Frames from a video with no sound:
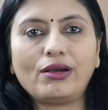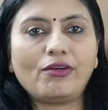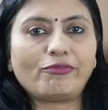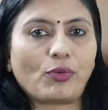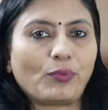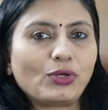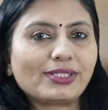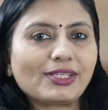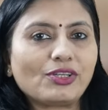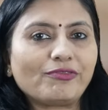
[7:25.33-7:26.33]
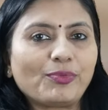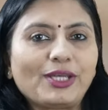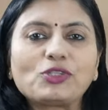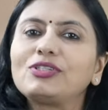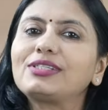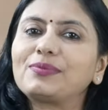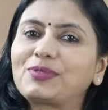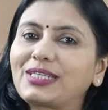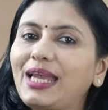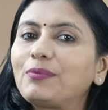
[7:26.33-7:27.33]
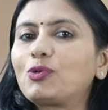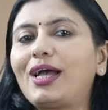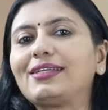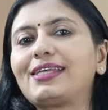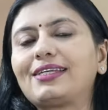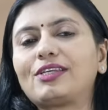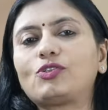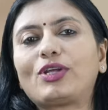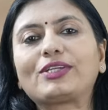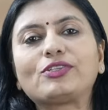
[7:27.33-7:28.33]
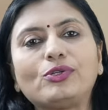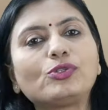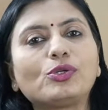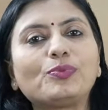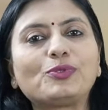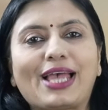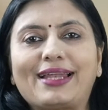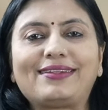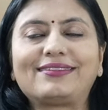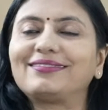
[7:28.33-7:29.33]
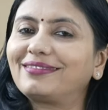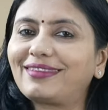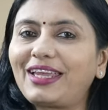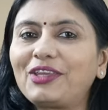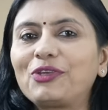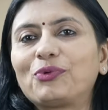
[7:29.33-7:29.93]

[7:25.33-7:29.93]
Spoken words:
For more such information, subscribe to ICICI Direct YouTube channel. Thank